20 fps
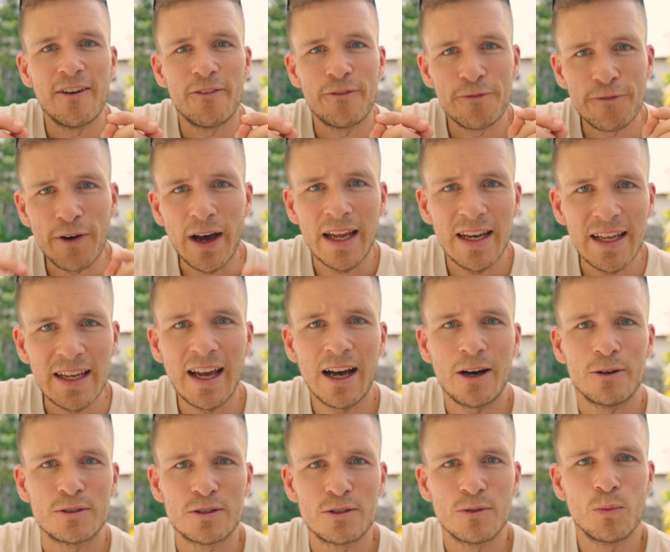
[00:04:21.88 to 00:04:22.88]
Finding
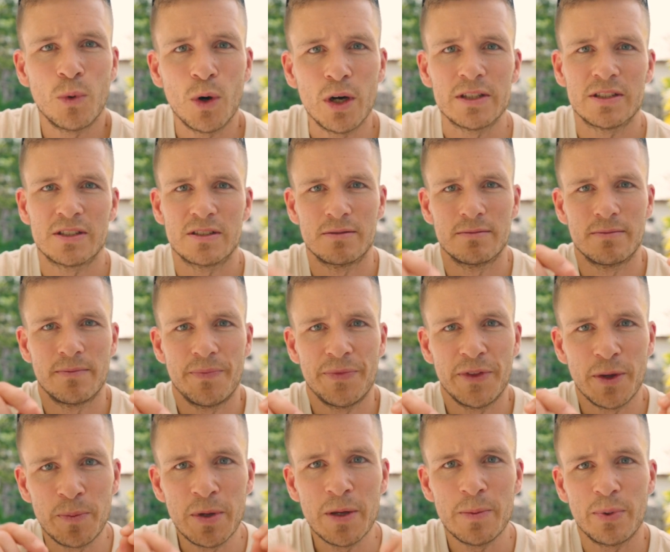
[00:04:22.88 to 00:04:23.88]
out what
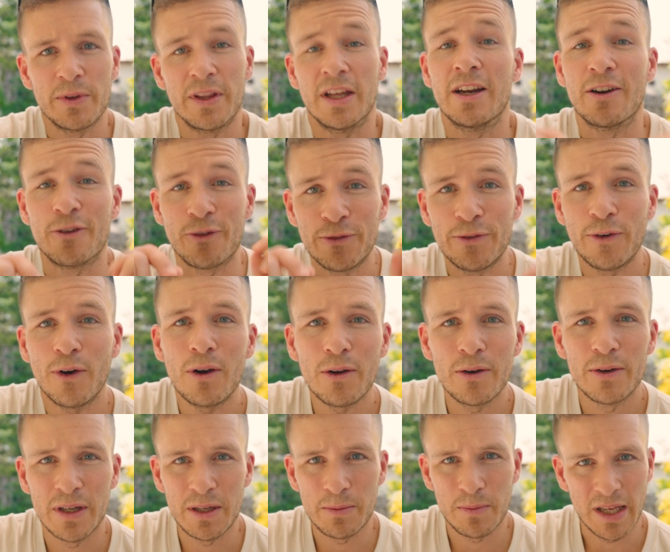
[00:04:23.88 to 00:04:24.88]
the people that are
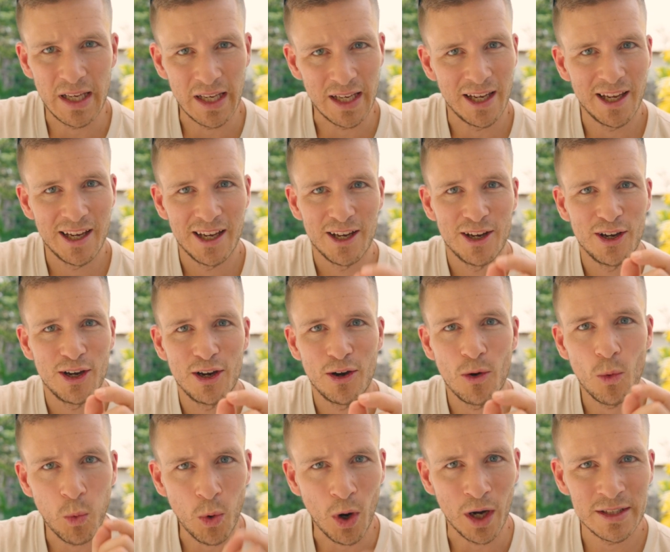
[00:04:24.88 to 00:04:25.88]
following me
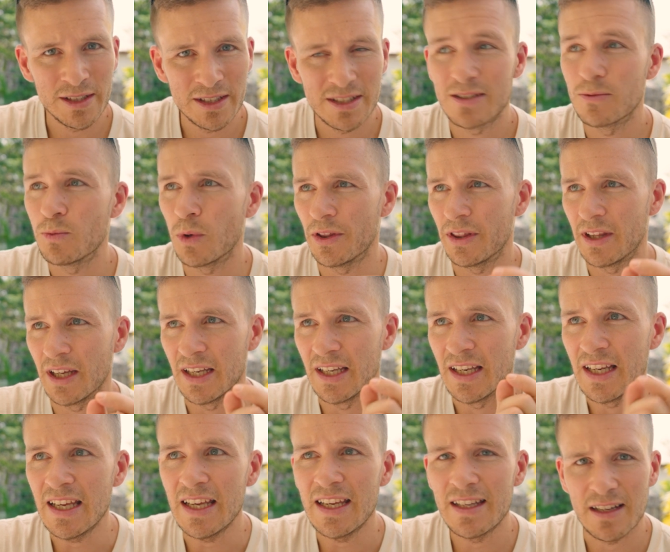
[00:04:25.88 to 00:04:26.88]
want, what they
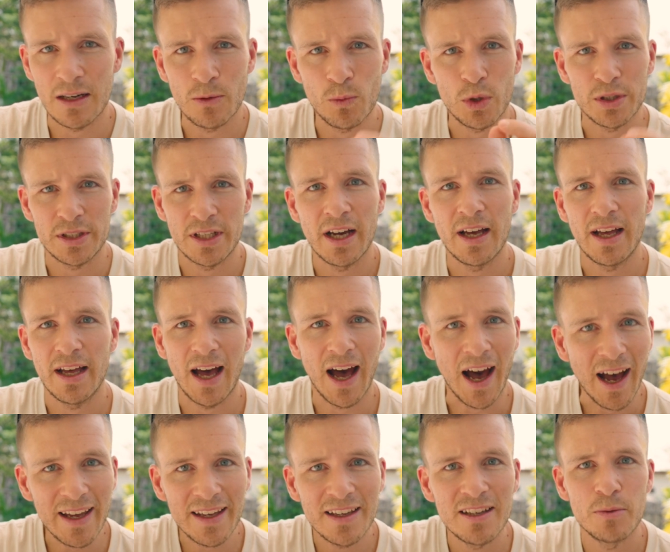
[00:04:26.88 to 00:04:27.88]
need, and what
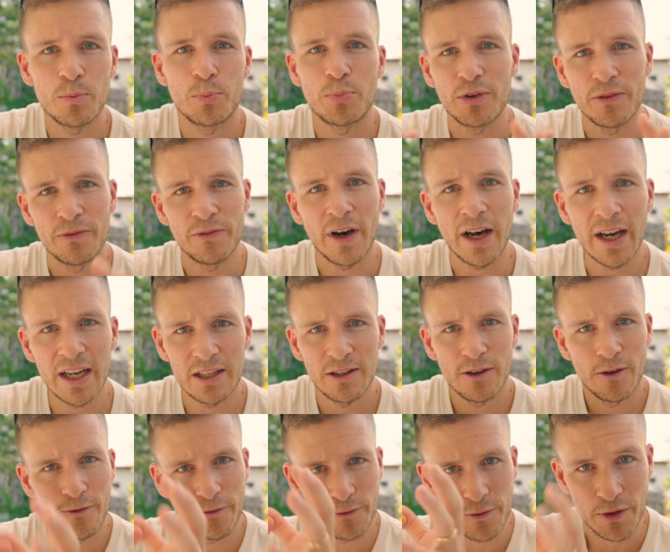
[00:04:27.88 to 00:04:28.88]
I can provide
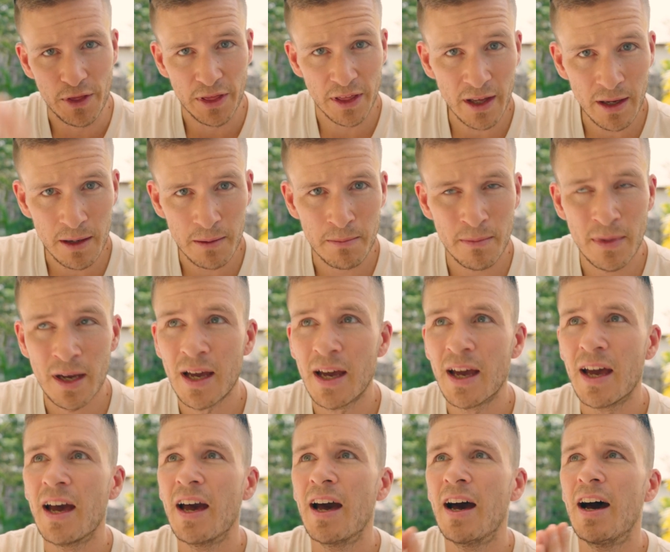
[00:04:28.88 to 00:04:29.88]
for them,
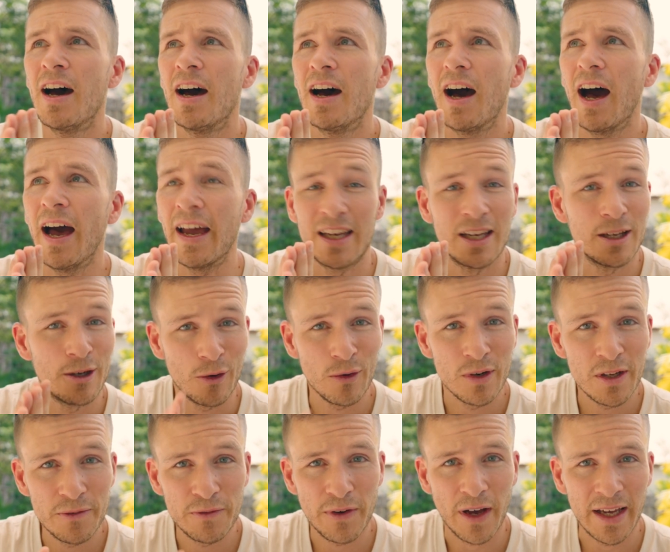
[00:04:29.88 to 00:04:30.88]
I can
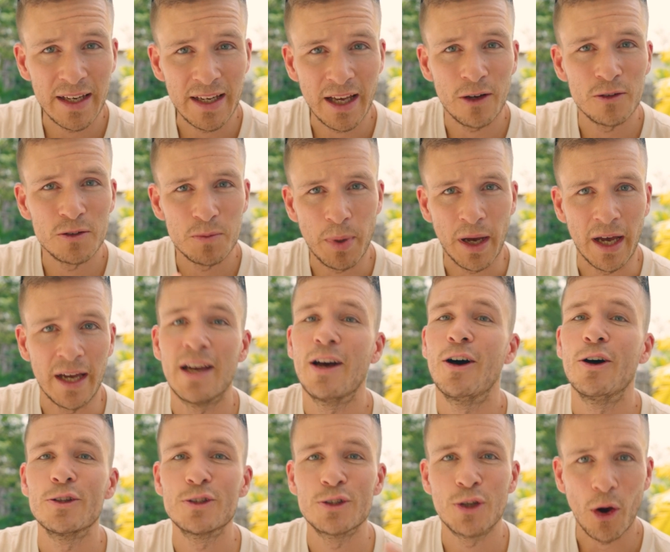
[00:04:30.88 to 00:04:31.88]
only find out by
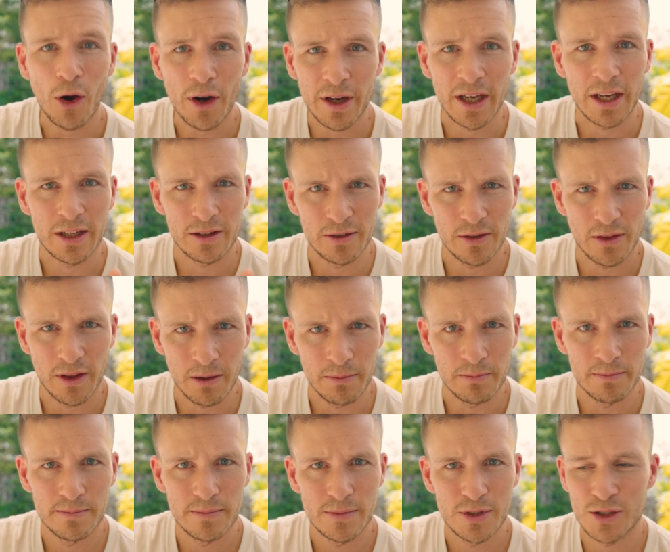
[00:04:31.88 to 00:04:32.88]
talking to them.
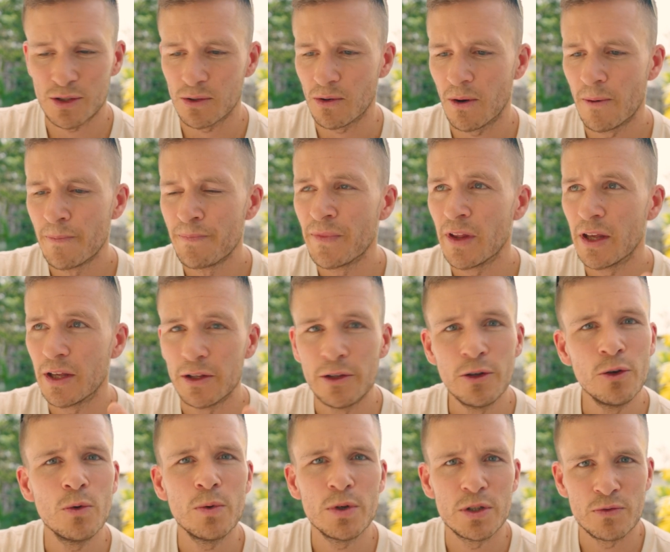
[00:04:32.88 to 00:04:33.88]
So
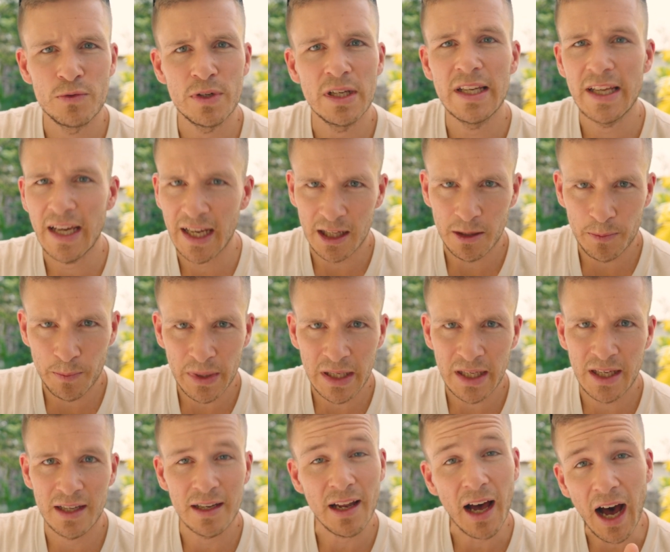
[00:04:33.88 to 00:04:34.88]
you would really help
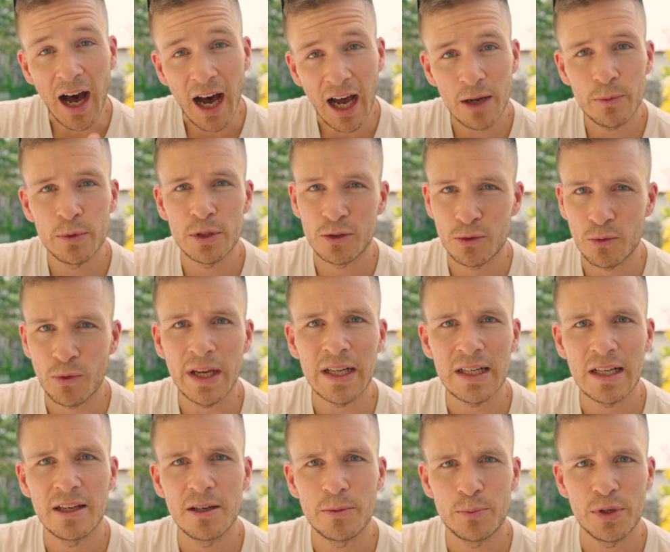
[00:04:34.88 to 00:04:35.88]
me, and I would
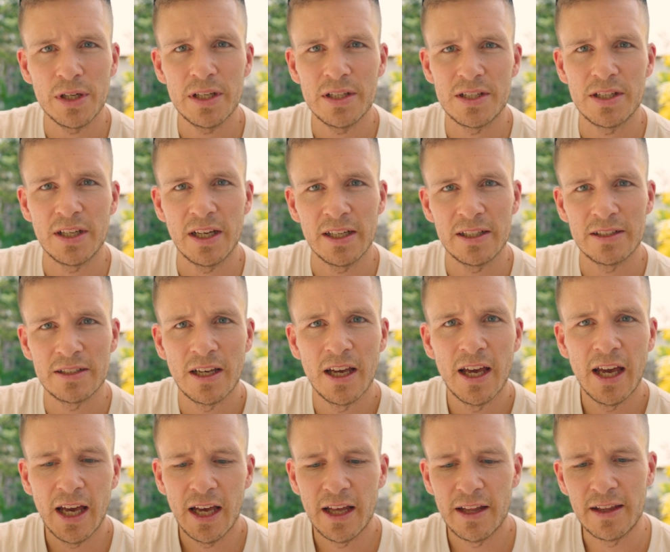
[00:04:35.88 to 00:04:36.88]
greatly appreciate
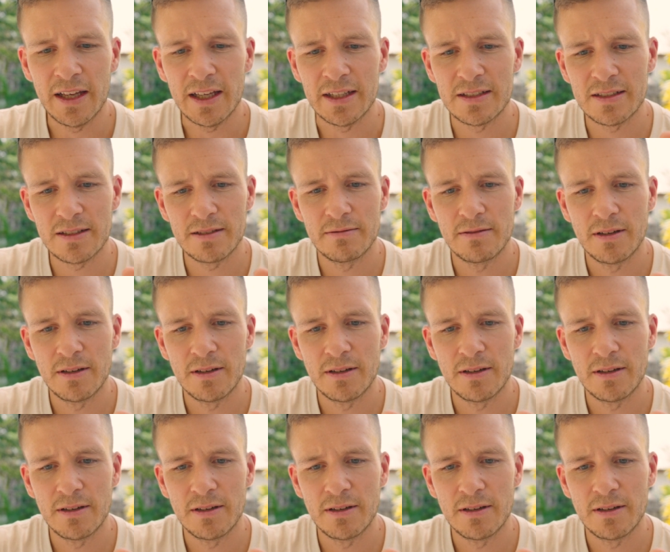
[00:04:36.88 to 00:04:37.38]
that